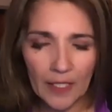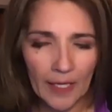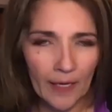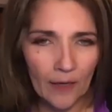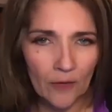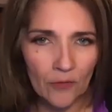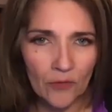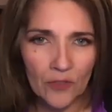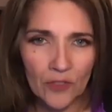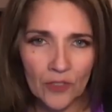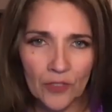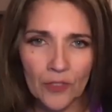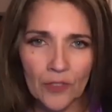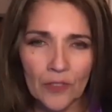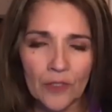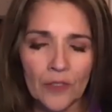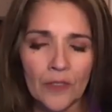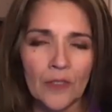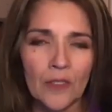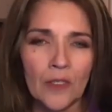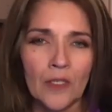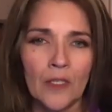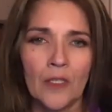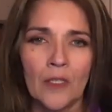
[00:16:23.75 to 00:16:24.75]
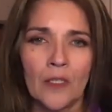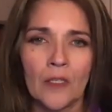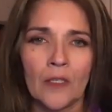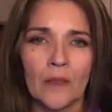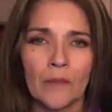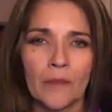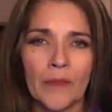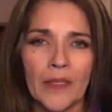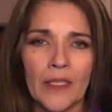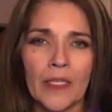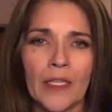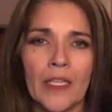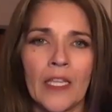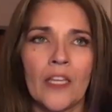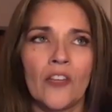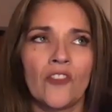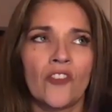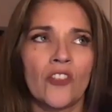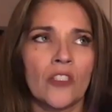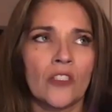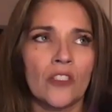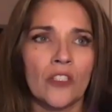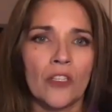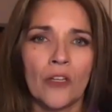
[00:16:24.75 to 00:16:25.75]
counter
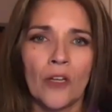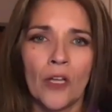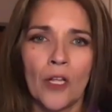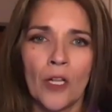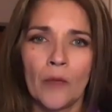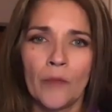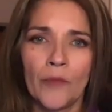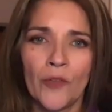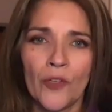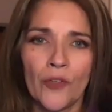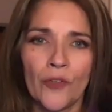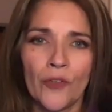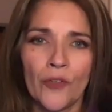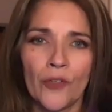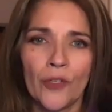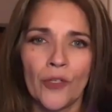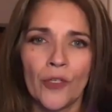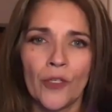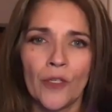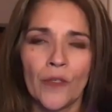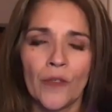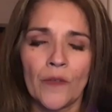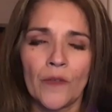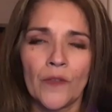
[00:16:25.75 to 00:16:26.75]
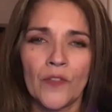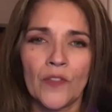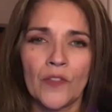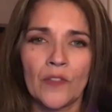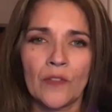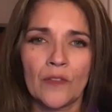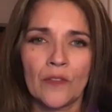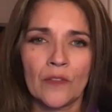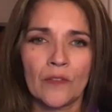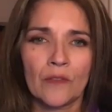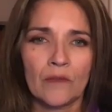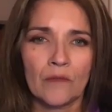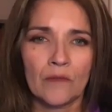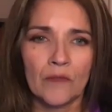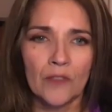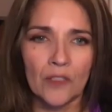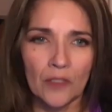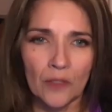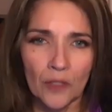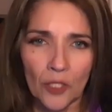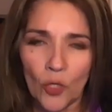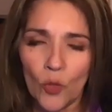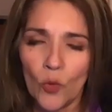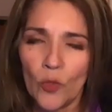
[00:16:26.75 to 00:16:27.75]
medication to calm your nerves, to
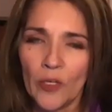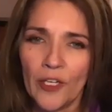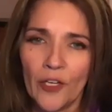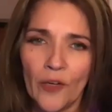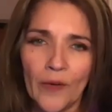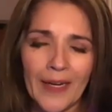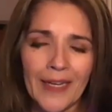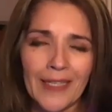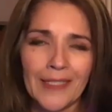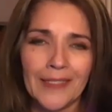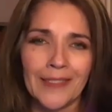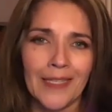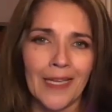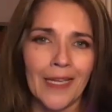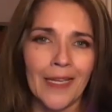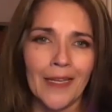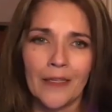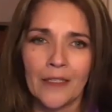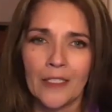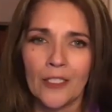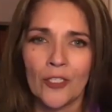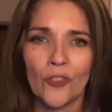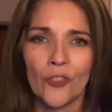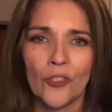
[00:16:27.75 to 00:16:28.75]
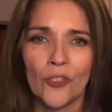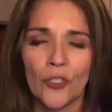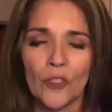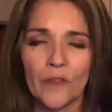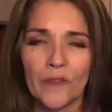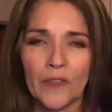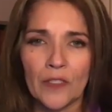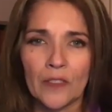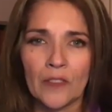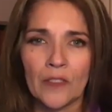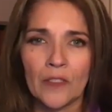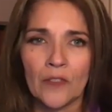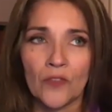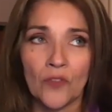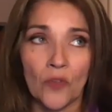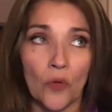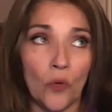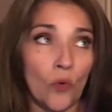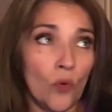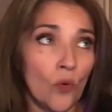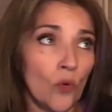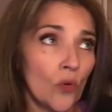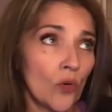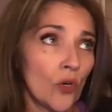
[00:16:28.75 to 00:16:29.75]
lower your anxiety or nervousness,
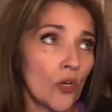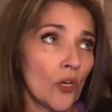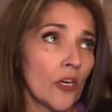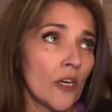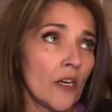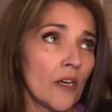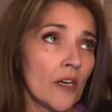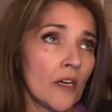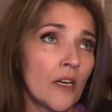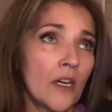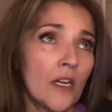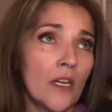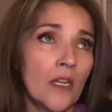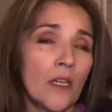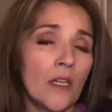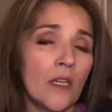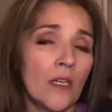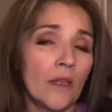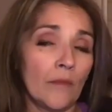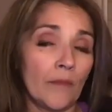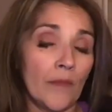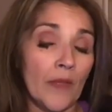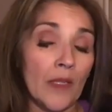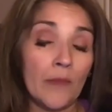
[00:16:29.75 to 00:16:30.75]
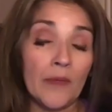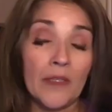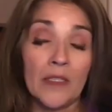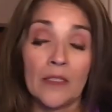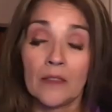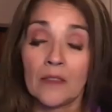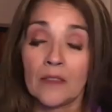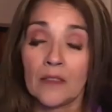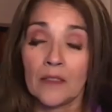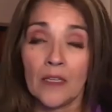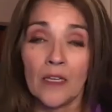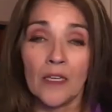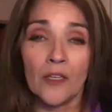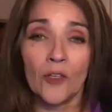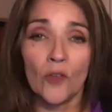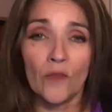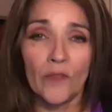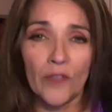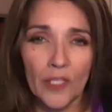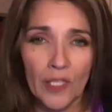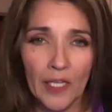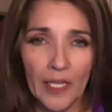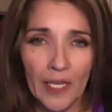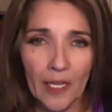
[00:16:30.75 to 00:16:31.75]
or maybe it's not over
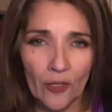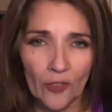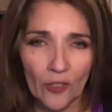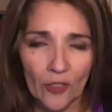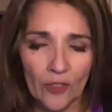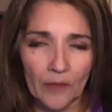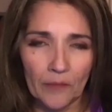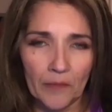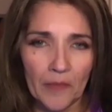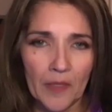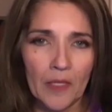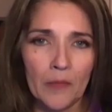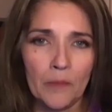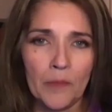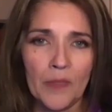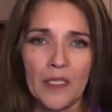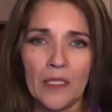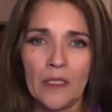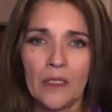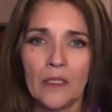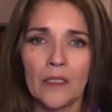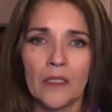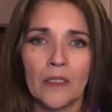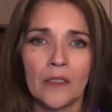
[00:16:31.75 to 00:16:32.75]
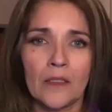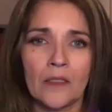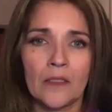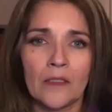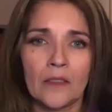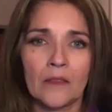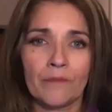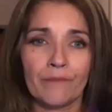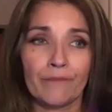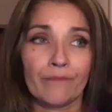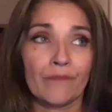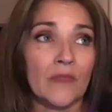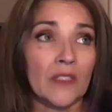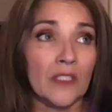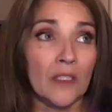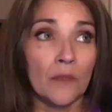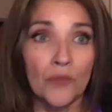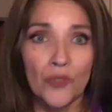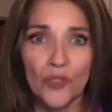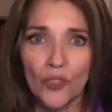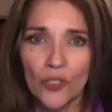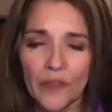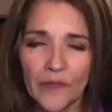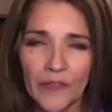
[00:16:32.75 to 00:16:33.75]
the counter. Maybe it's some
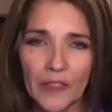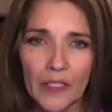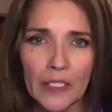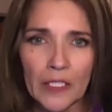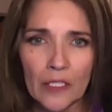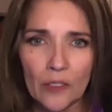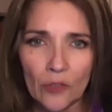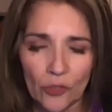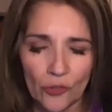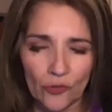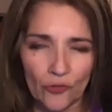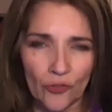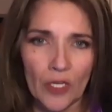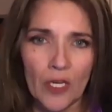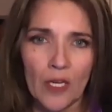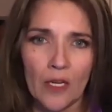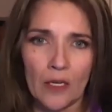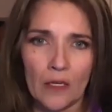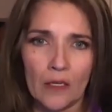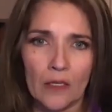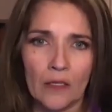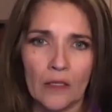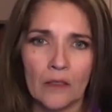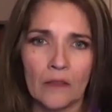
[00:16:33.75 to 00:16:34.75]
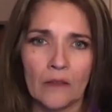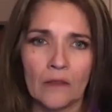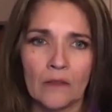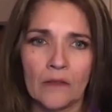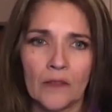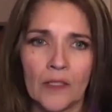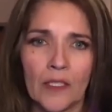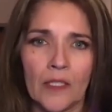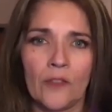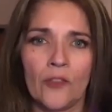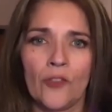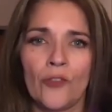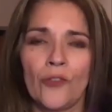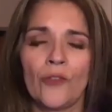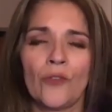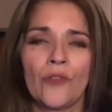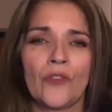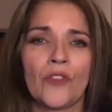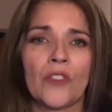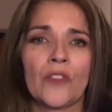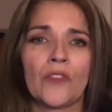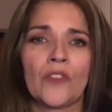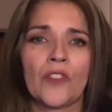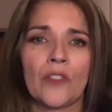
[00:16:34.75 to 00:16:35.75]
sort of illegal drug that you're
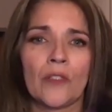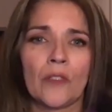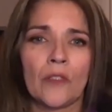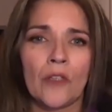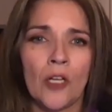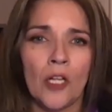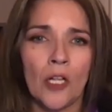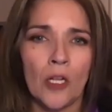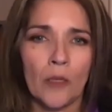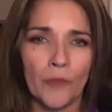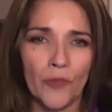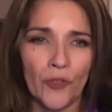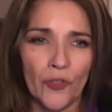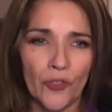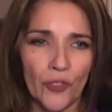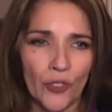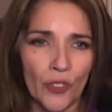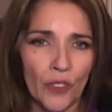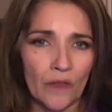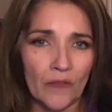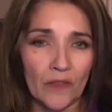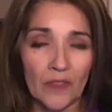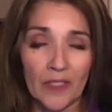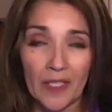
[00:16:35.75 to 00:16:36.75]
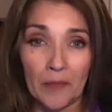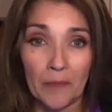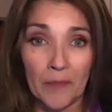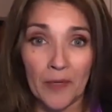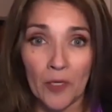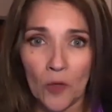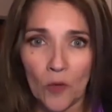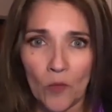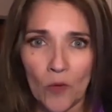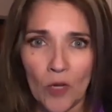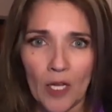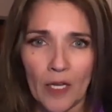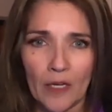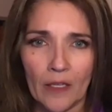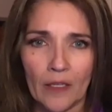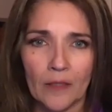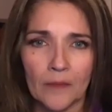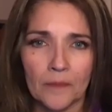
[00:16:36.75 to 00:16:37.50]
using to calm your nerves, like marijuana.